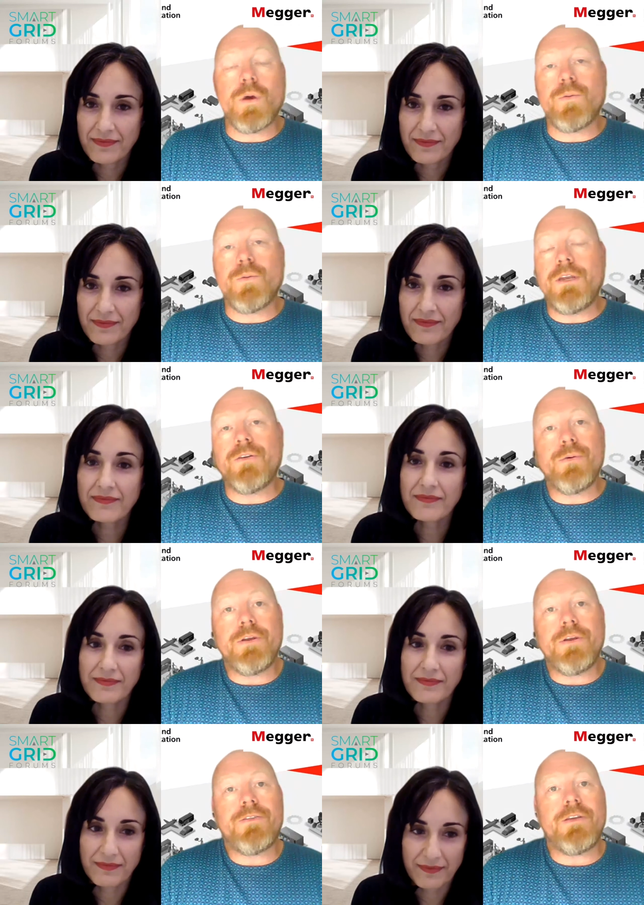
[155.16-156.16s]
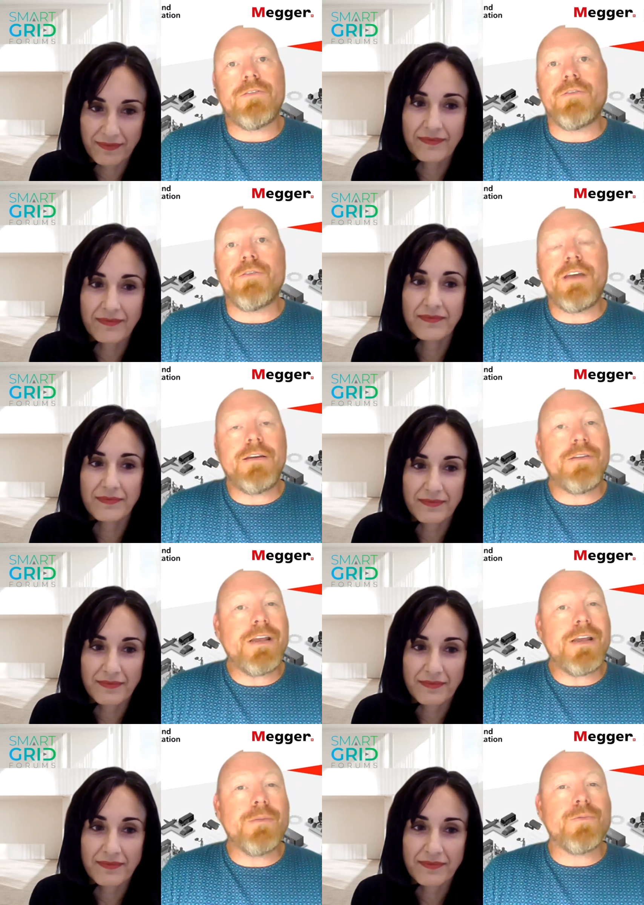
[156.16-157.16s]
Speaker 1: what we do is is deve
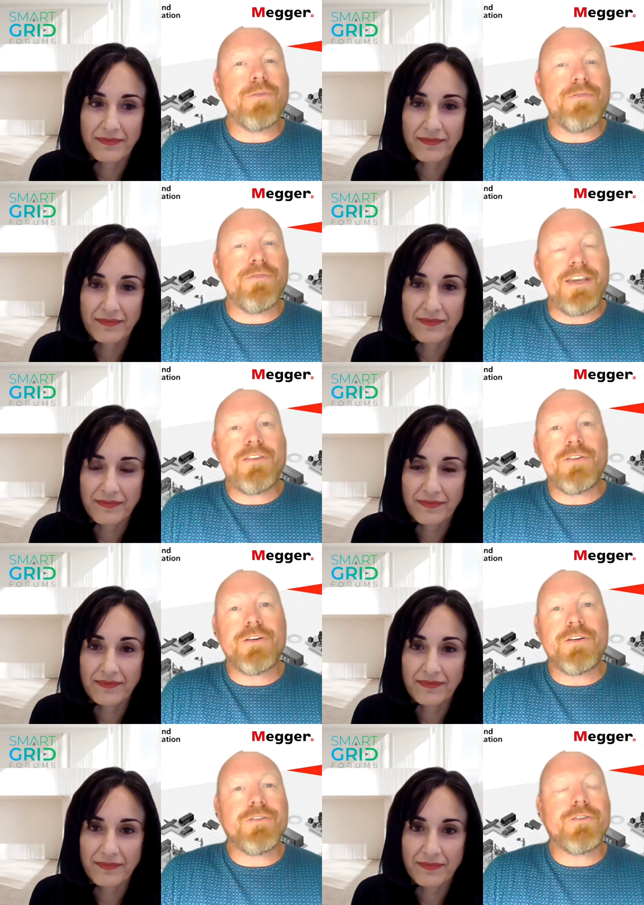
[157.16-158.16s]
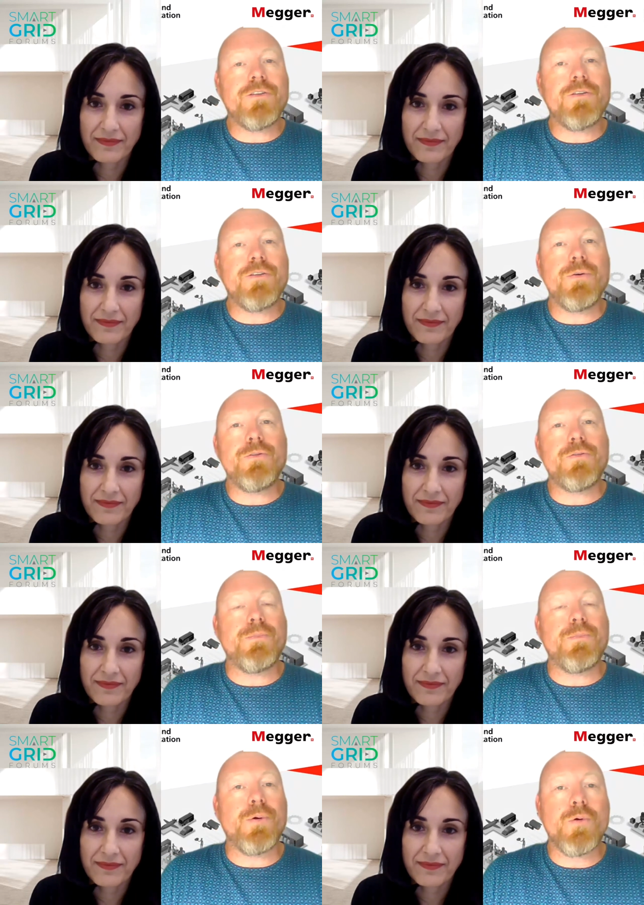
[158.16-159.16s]
develop features to
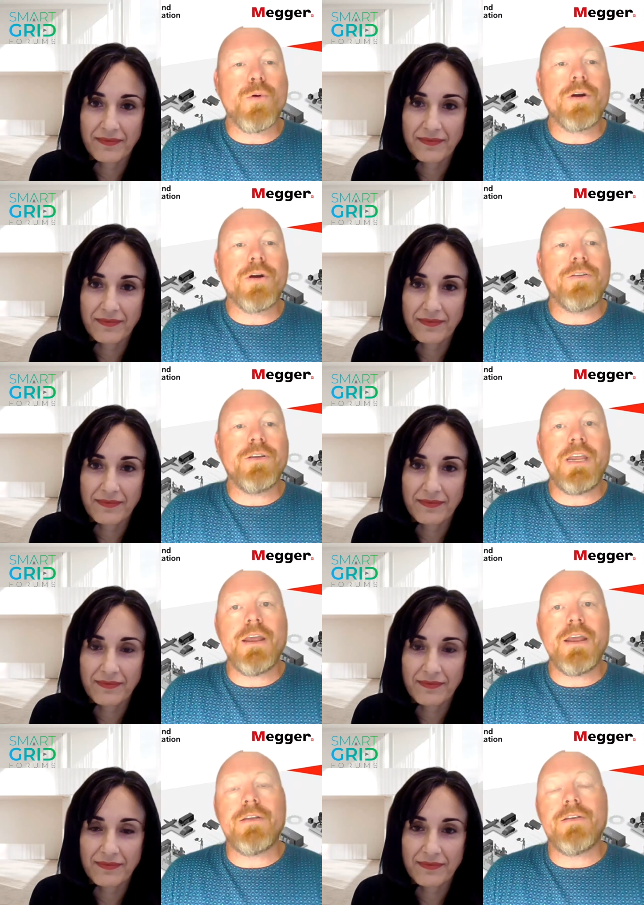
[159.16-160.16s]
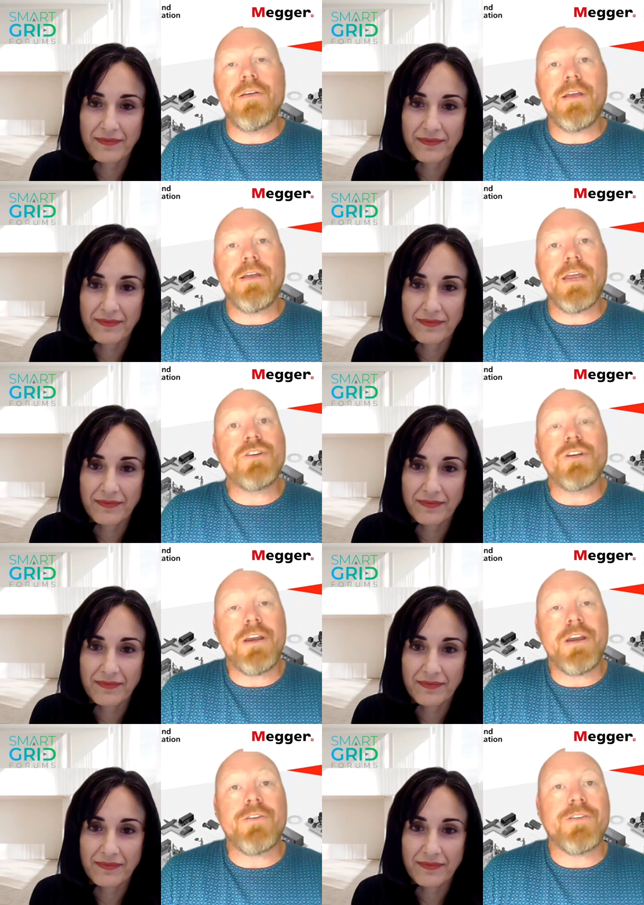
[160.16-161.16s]
support the uh,
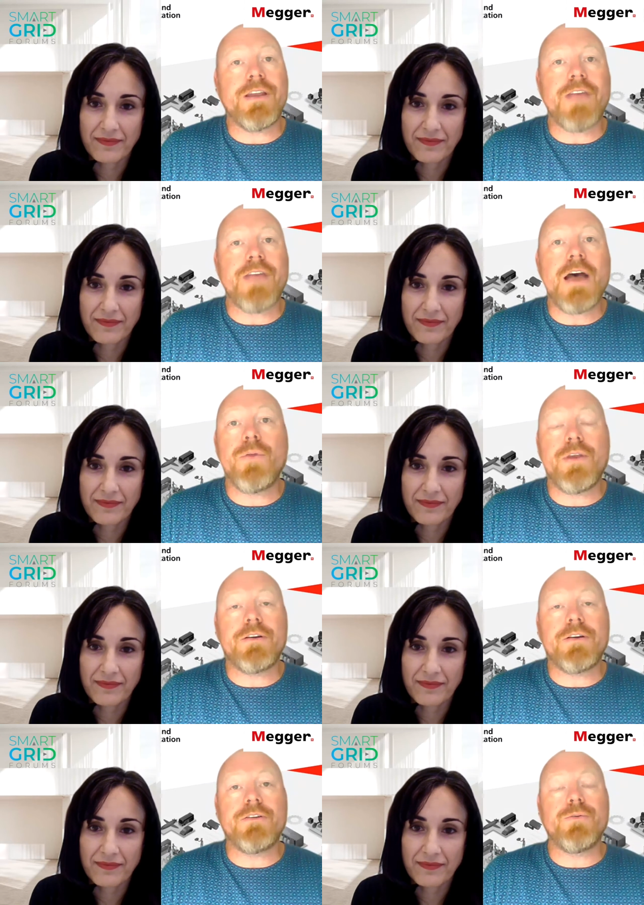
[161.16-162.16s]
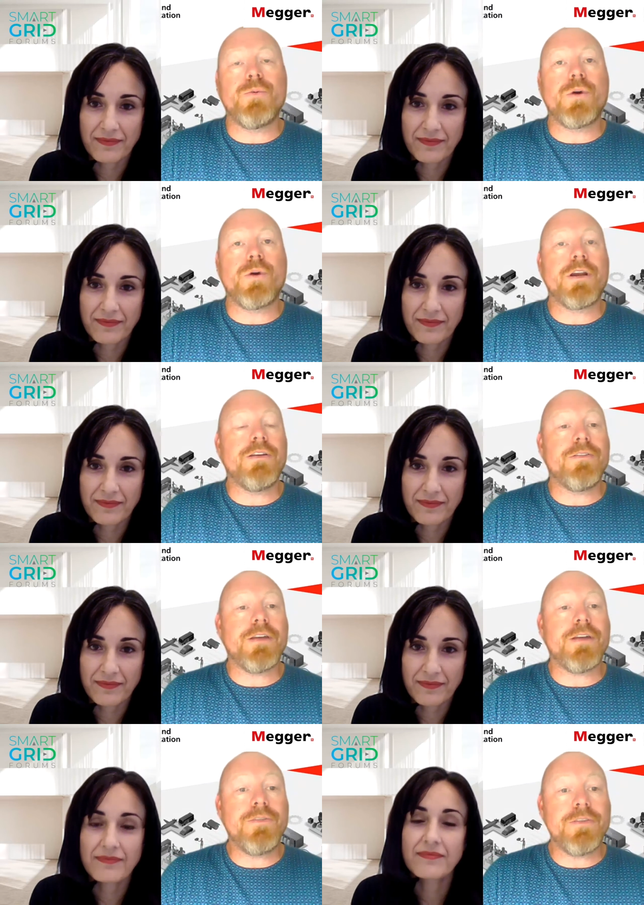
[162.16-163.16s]
engineers that's out there to do the work in the
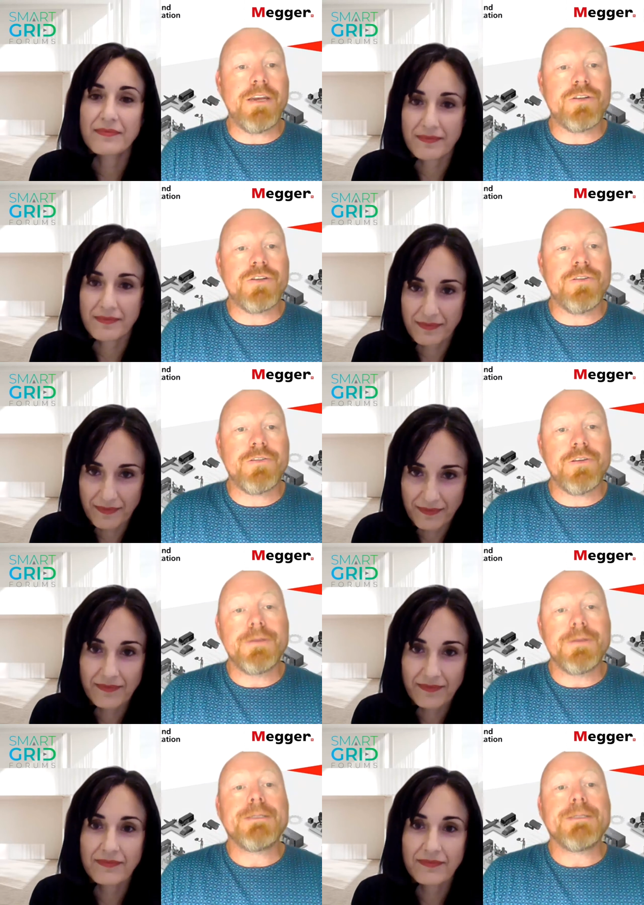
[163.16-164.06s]
substations.